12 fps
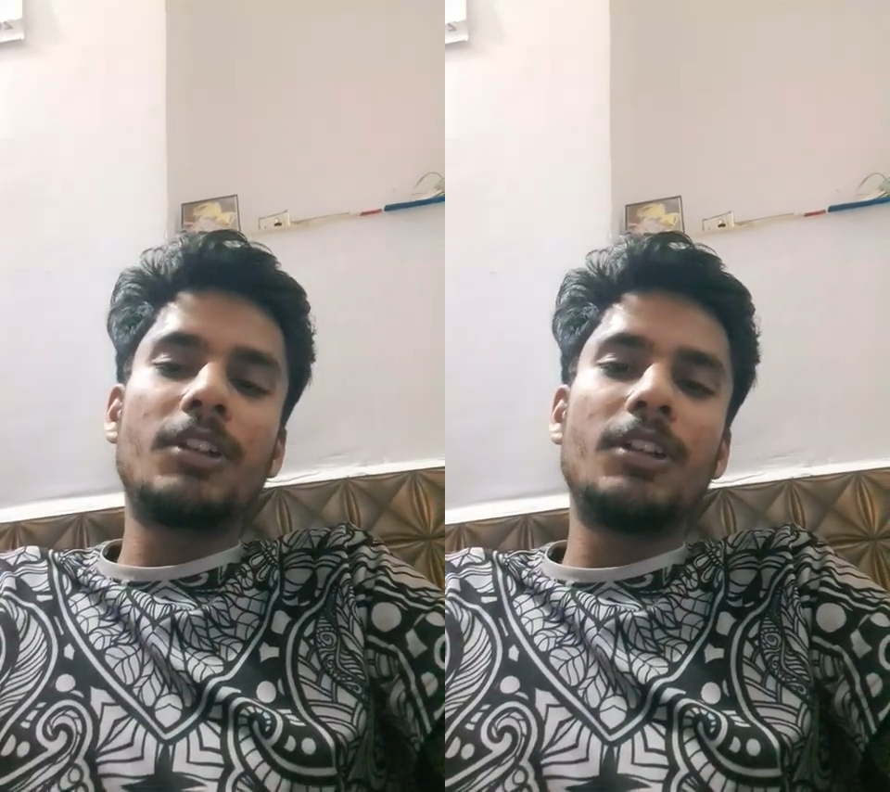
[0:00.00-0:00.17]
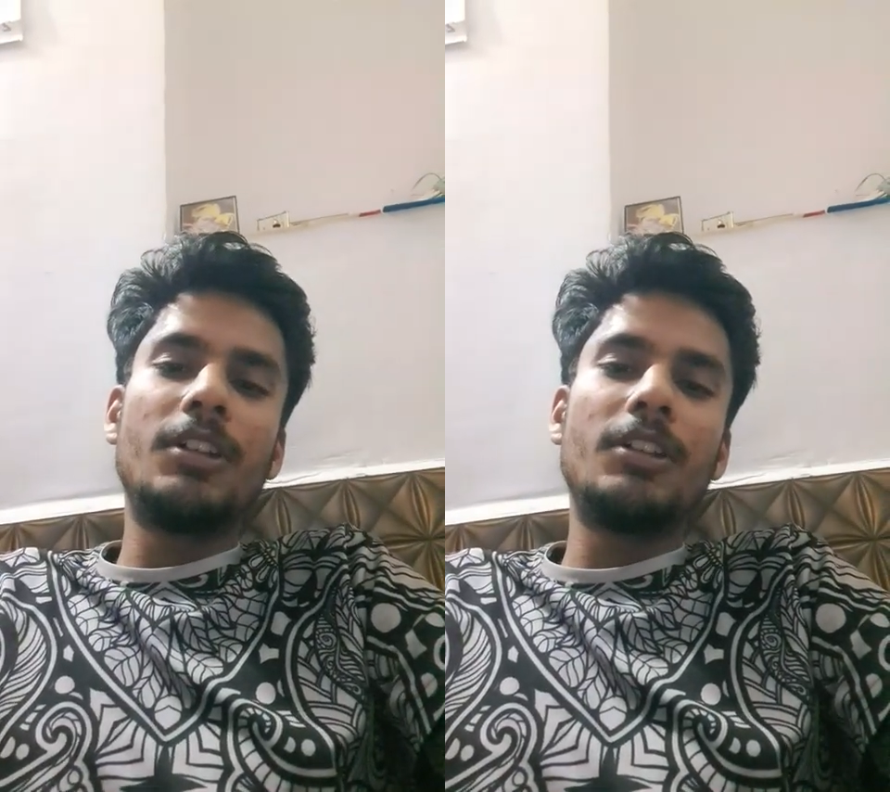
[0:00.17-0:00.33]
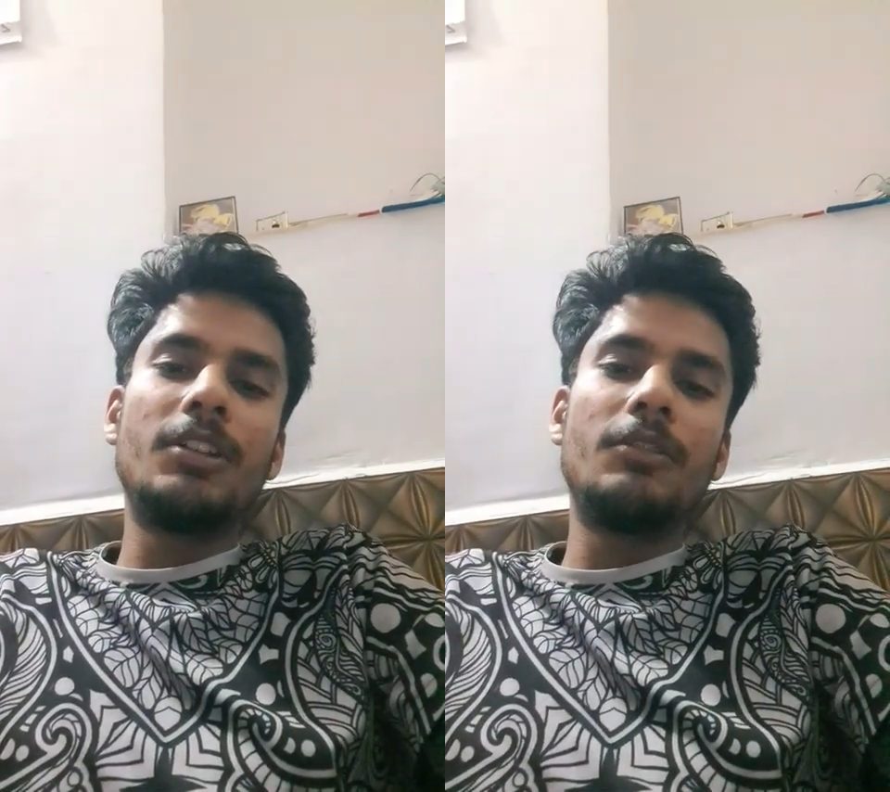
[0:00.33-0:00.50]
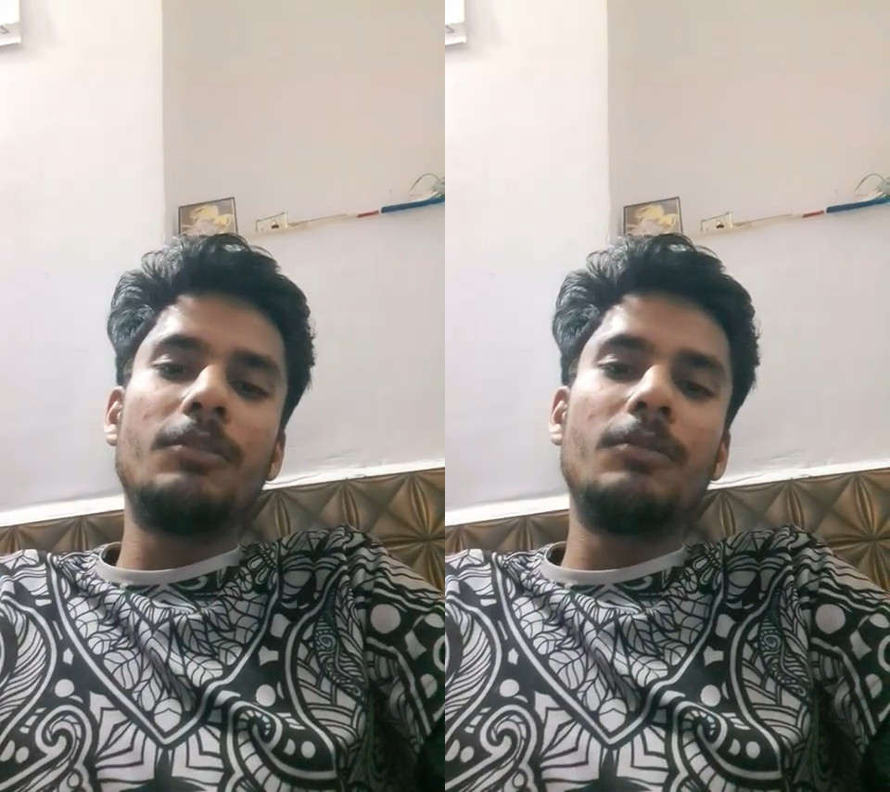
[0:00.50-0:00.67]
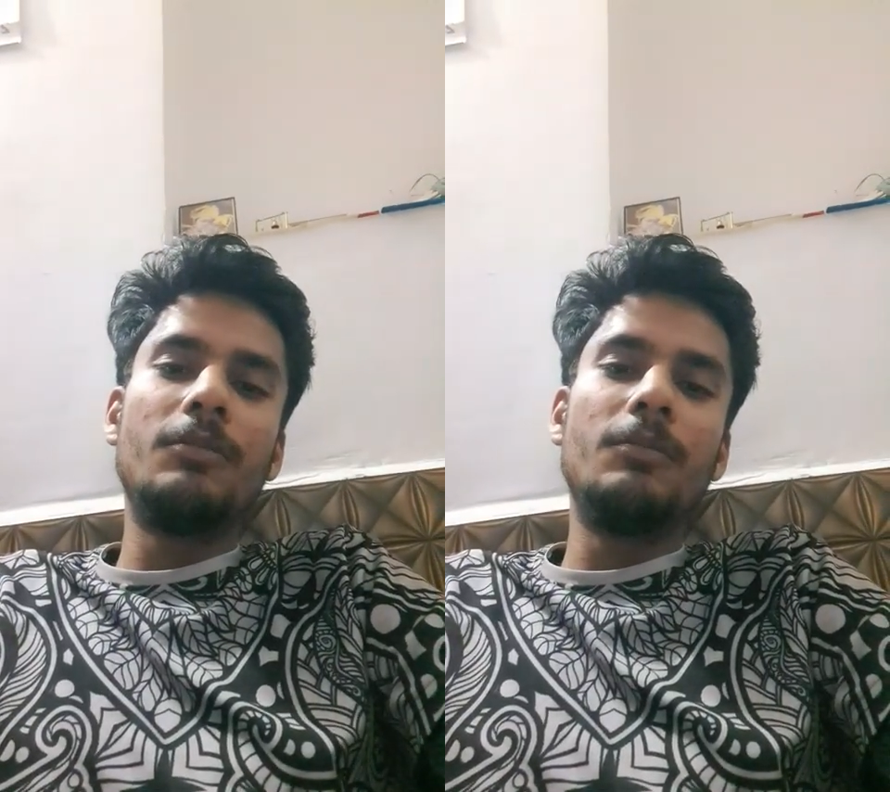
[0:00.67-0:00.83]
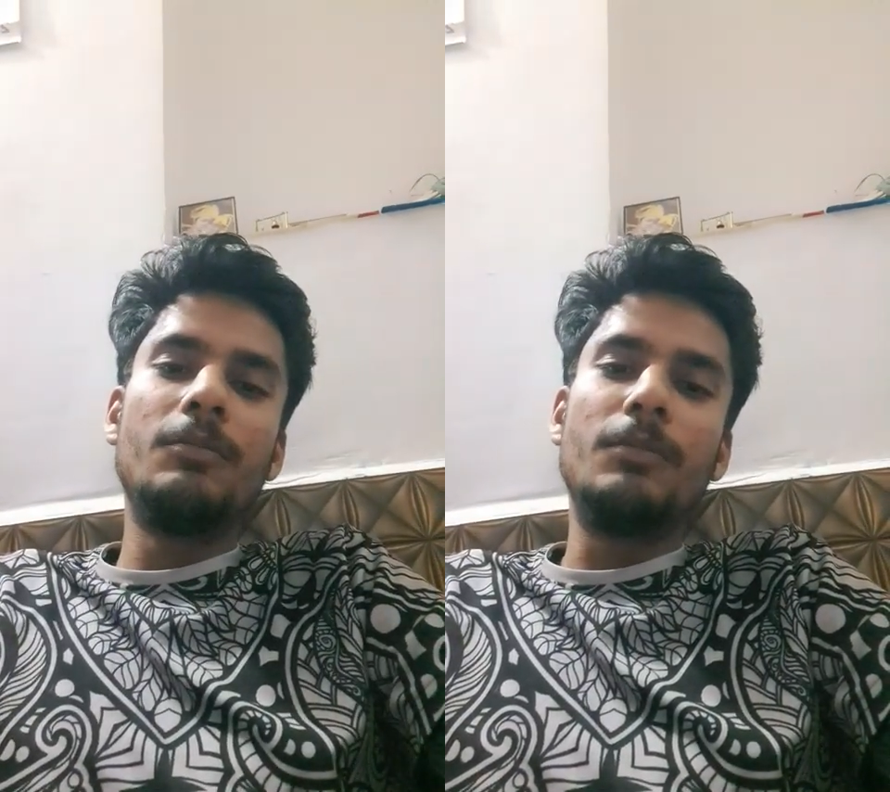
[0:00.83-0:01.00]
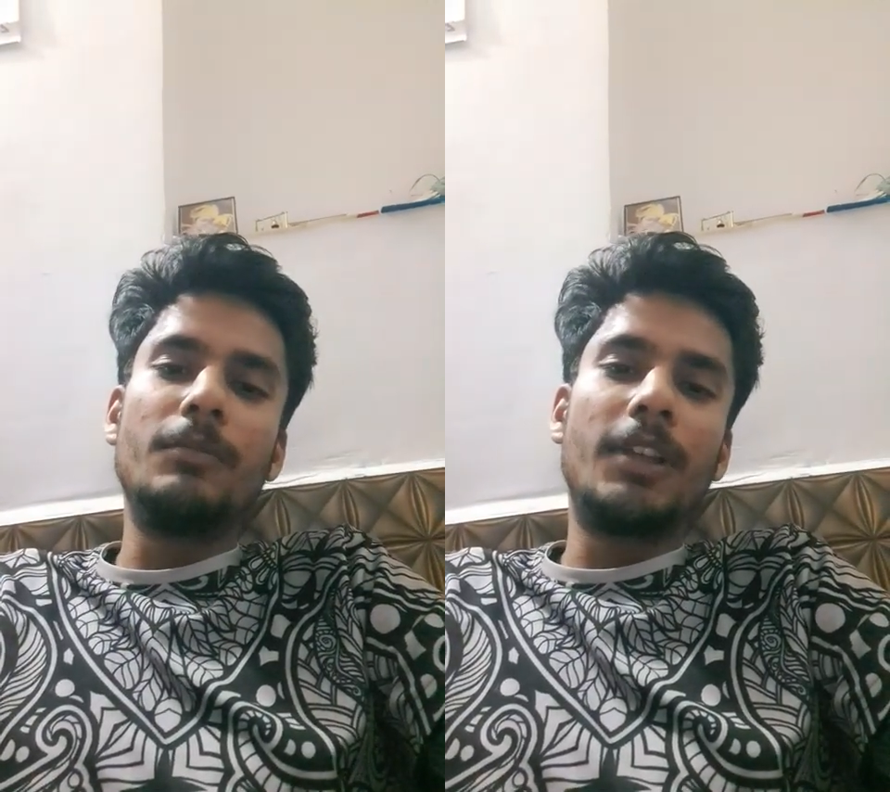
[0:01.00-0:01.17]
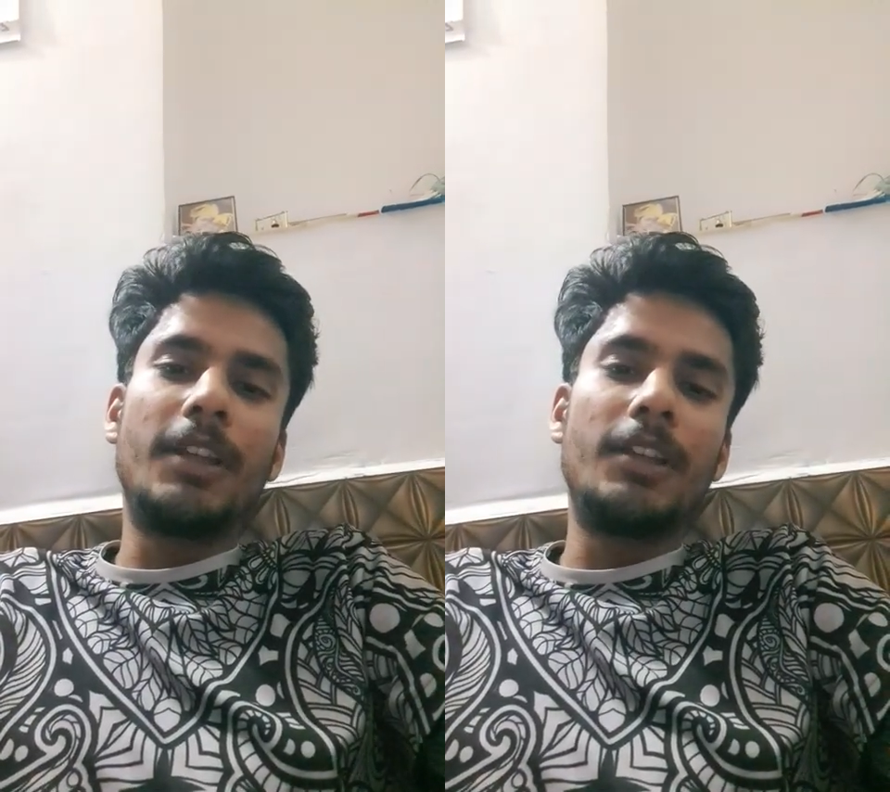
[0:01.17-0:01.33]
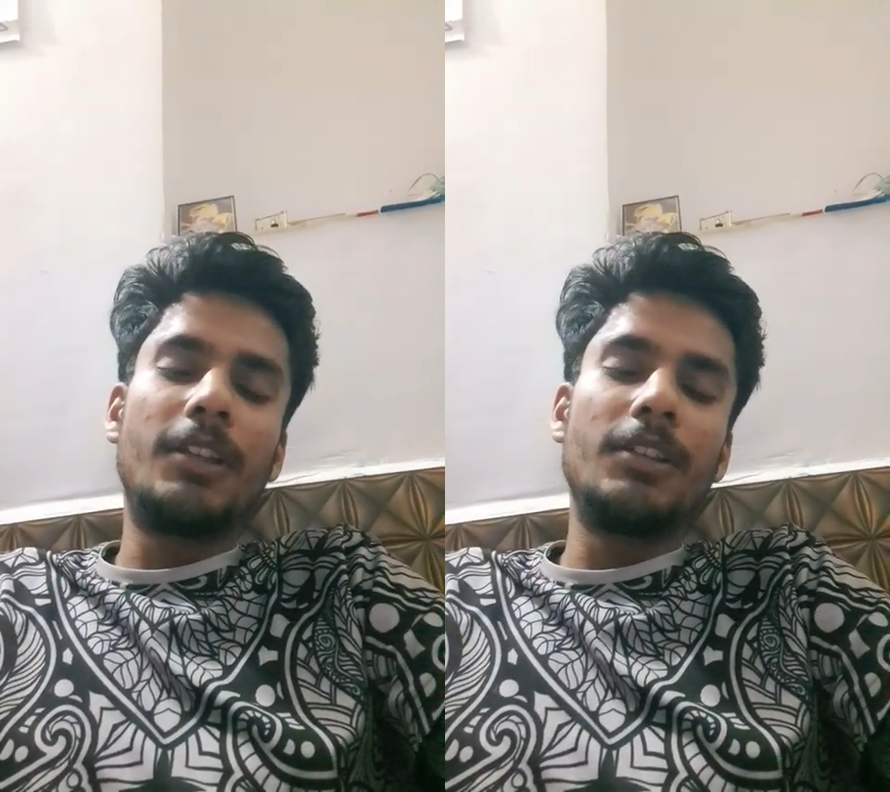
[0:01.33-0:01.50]

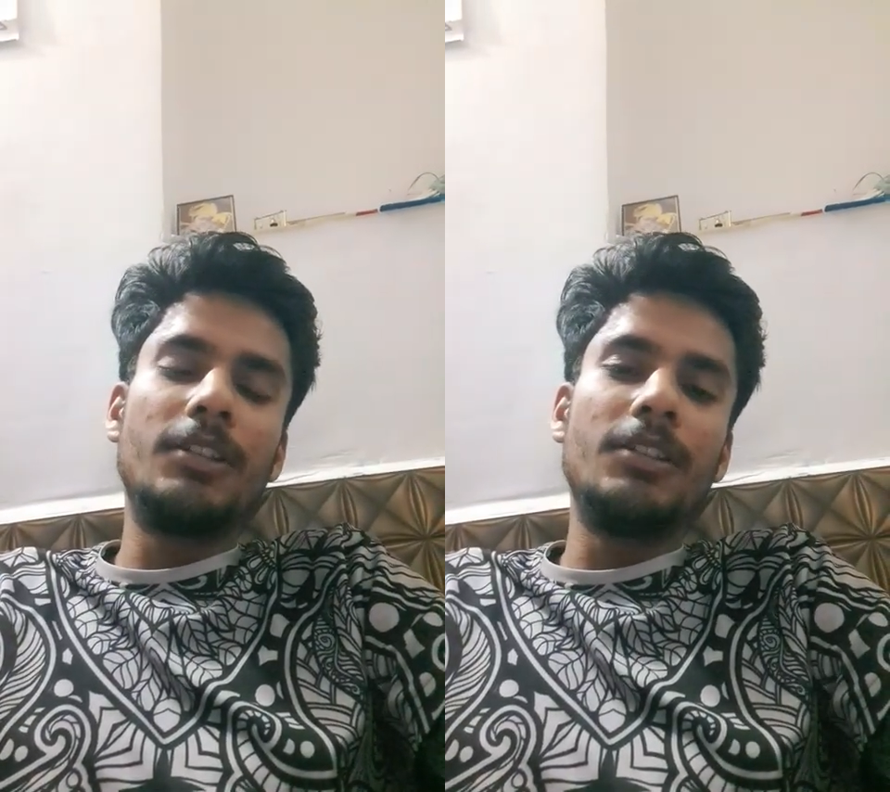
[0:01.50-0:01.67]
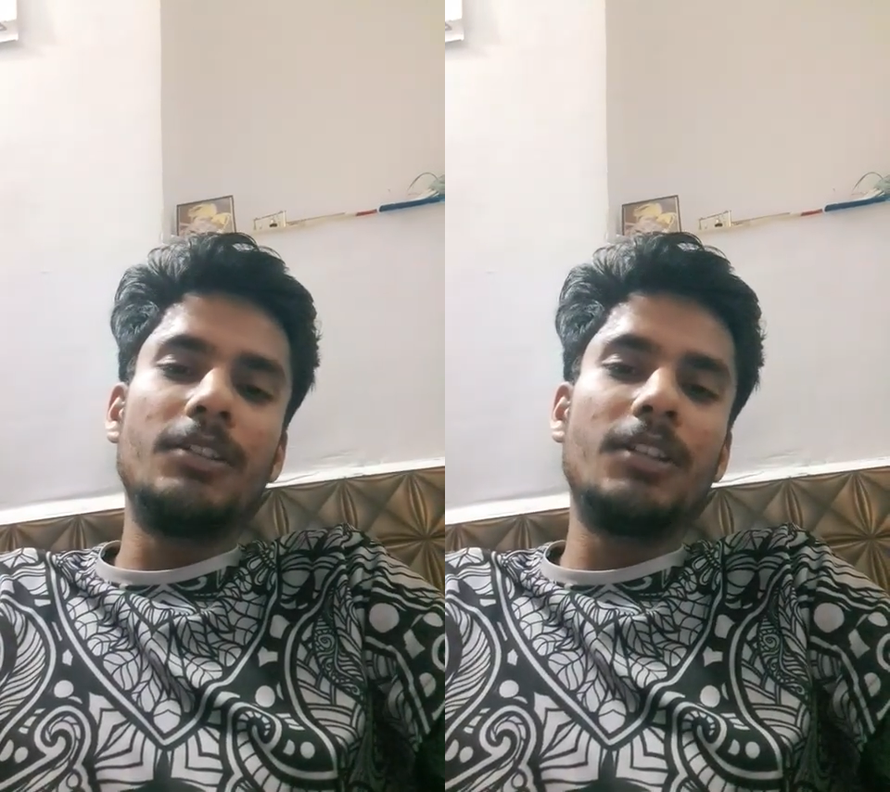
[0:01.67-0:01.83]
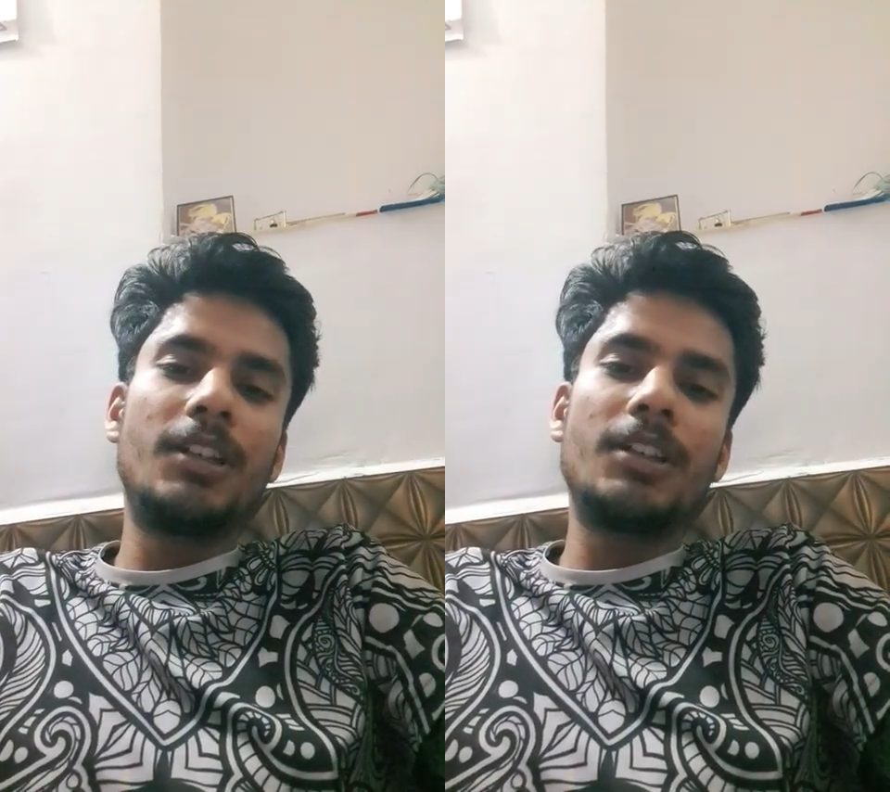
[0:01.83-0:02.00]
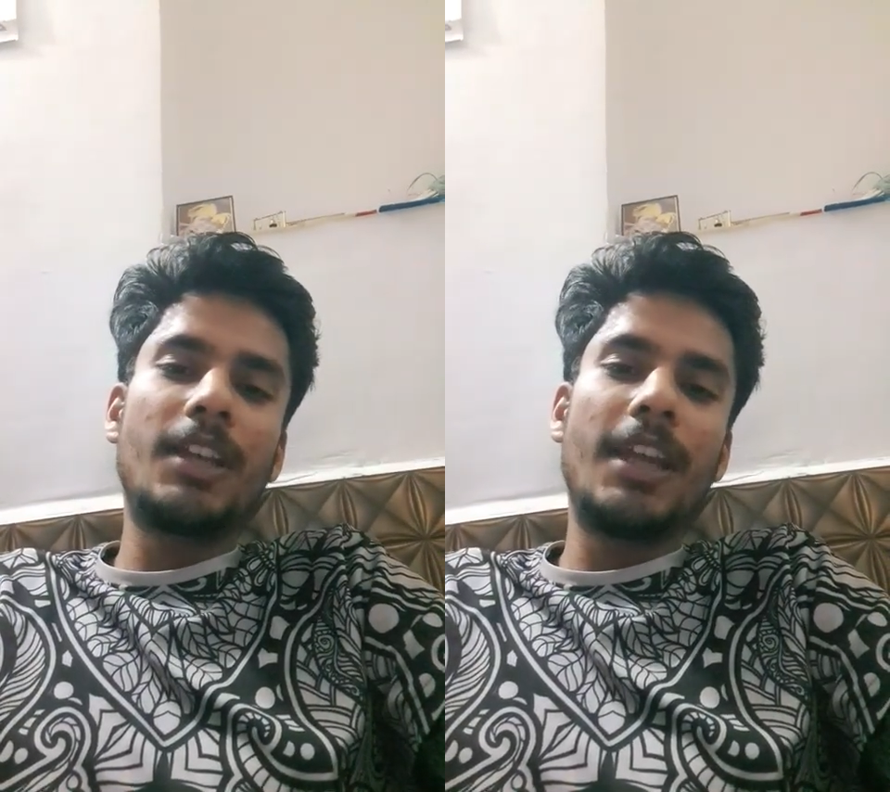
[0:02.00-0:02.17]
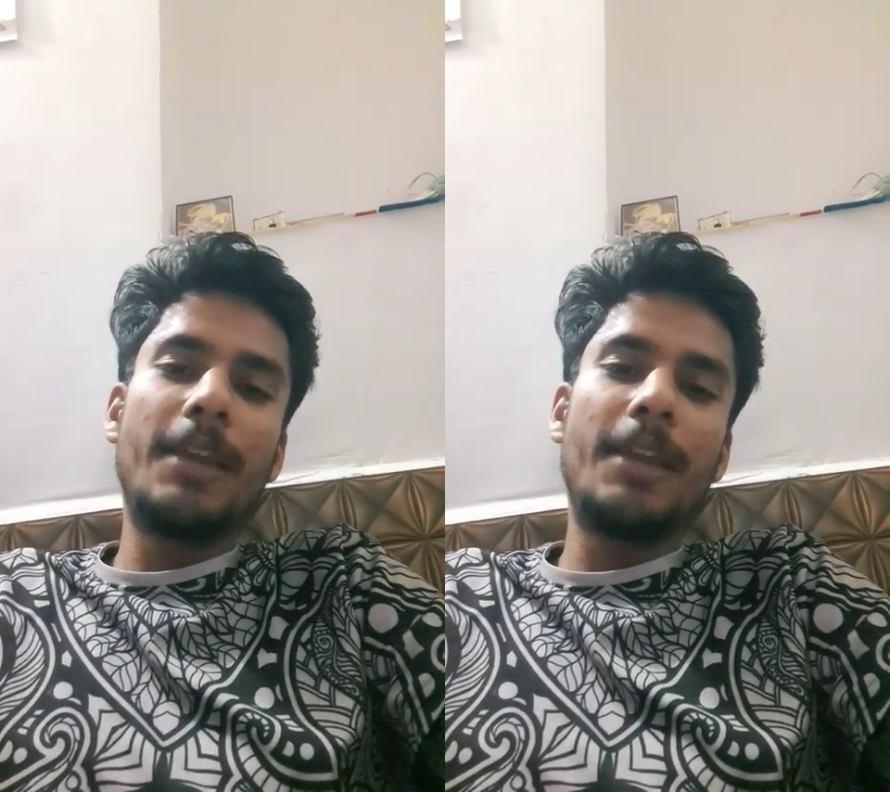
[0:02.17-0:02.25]
these are the